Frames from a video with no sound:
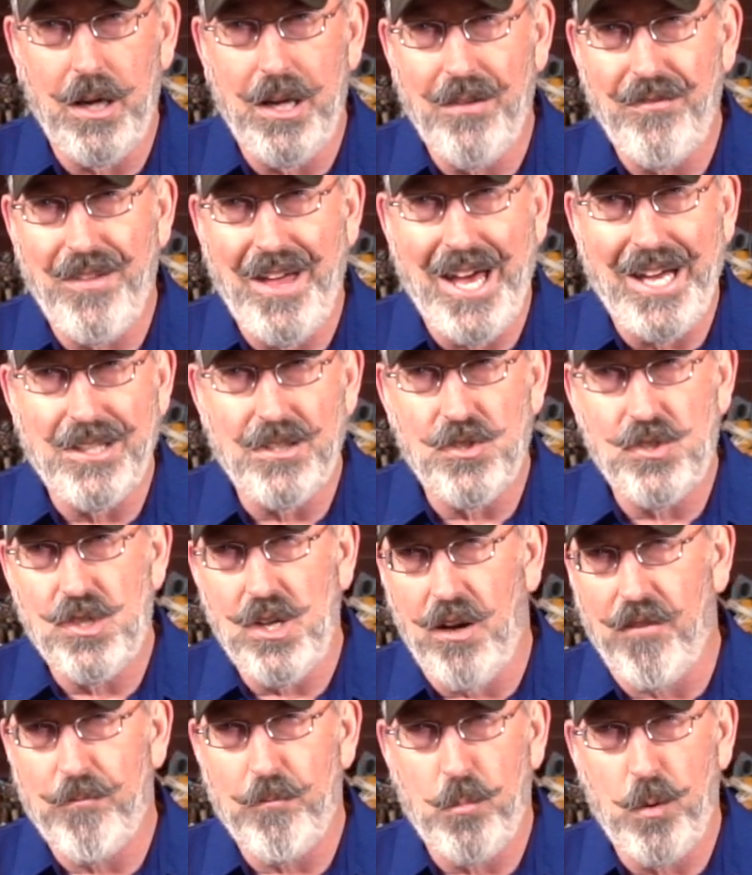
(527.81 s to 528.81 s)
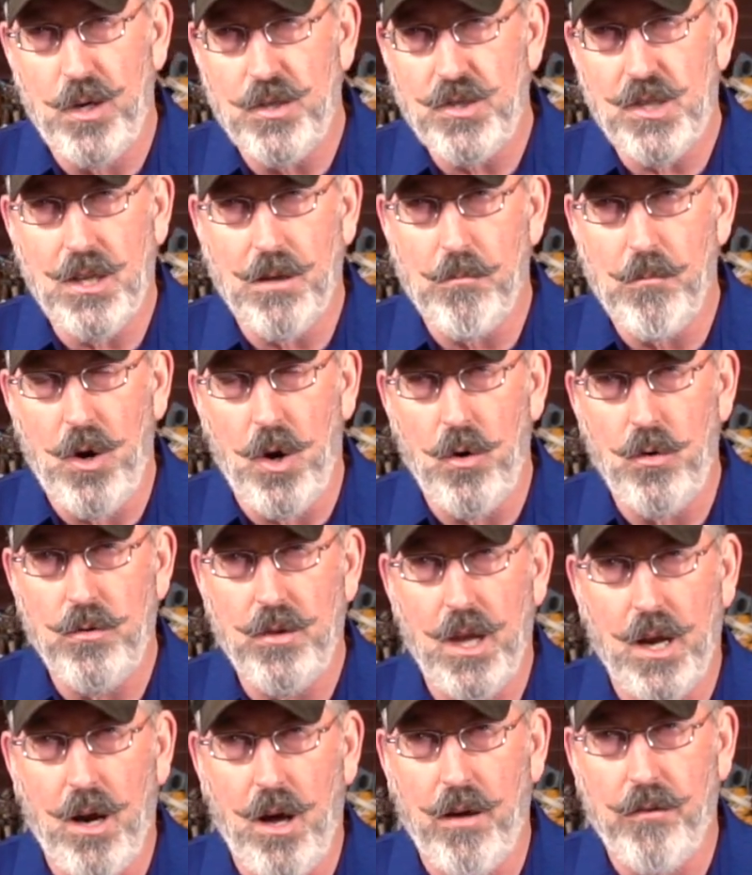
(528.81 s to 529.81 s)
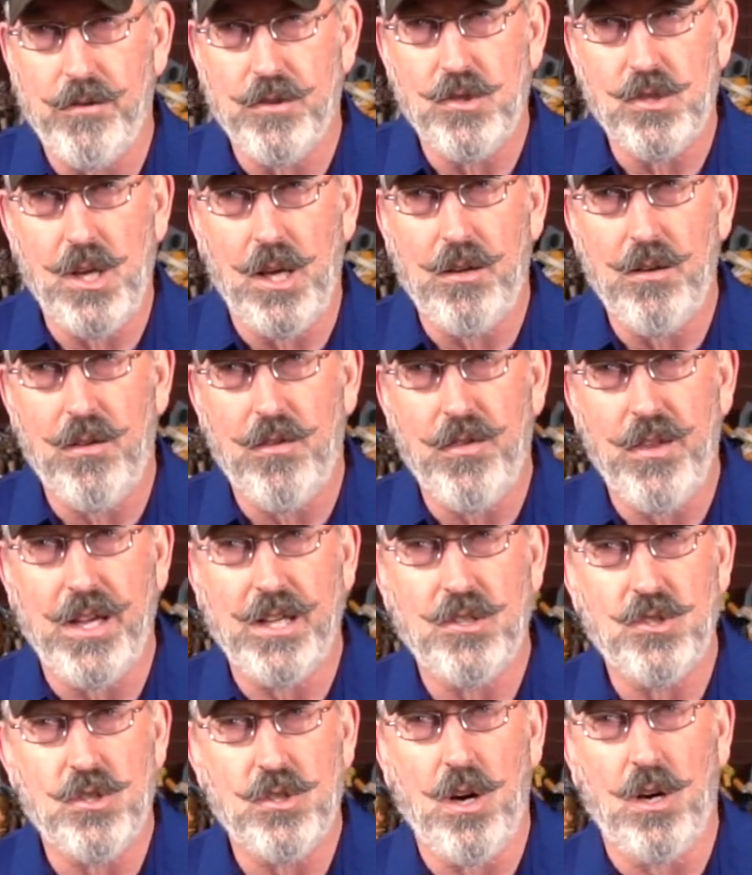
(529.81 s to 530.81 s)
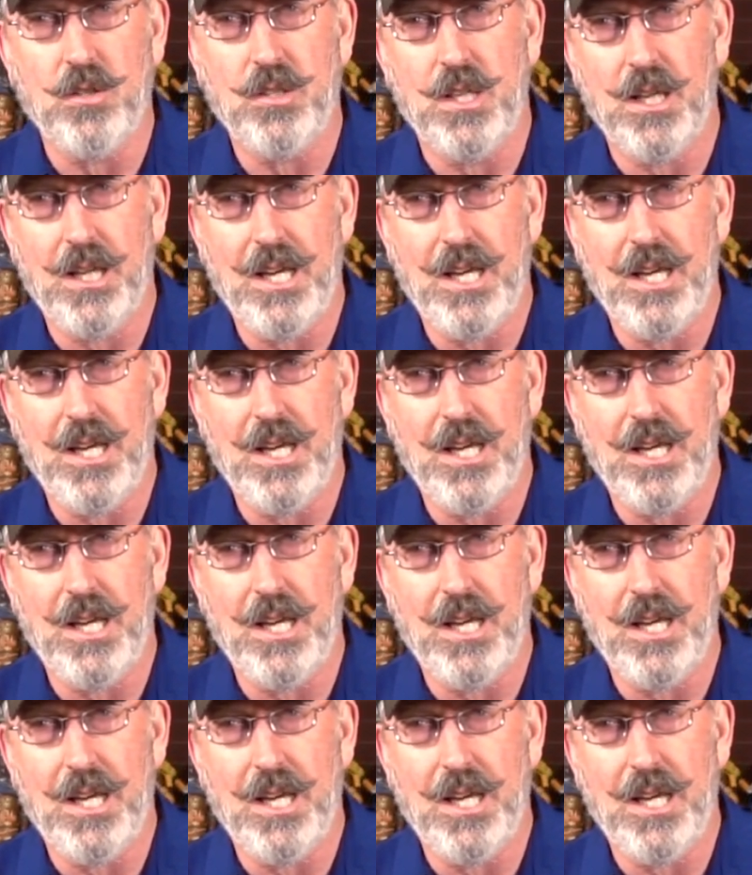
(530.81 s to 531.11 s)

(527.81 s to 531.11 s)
in that self-printing mode that all of a sudden things start to